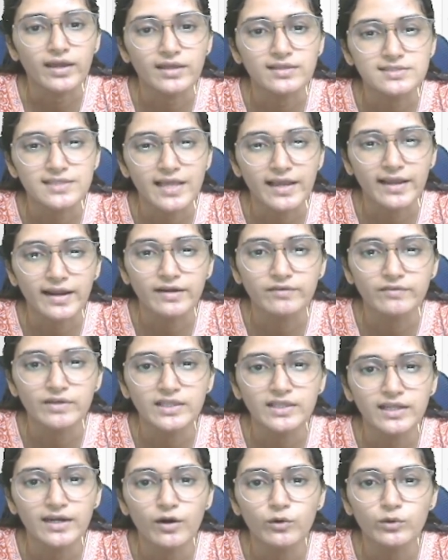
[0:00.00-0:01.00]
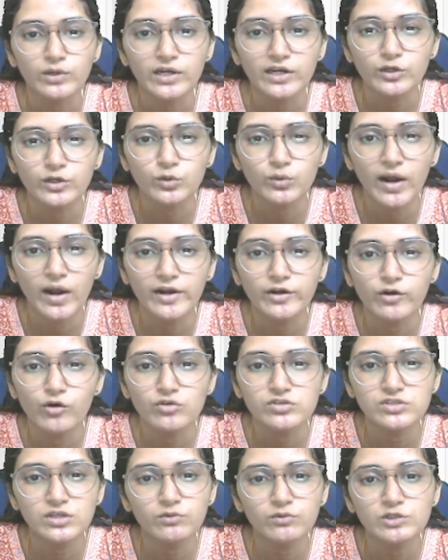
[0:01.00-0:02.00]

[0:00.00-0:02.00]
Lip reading: In second one, there are only 2 hydrogen,